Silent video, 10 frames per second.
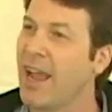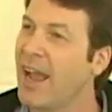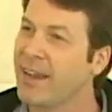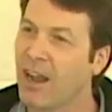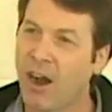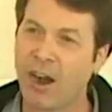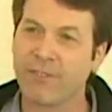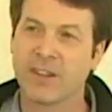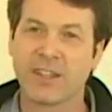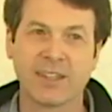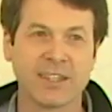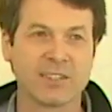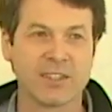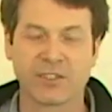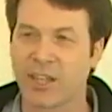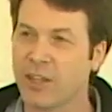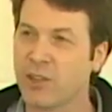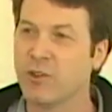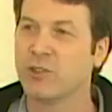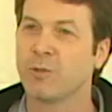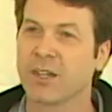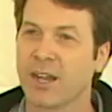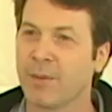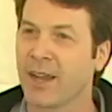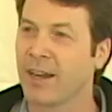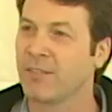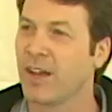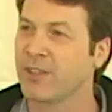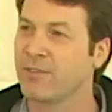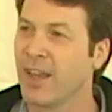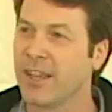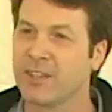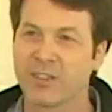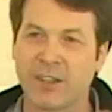and off in the distance, a huge one coming out of Las Vegas,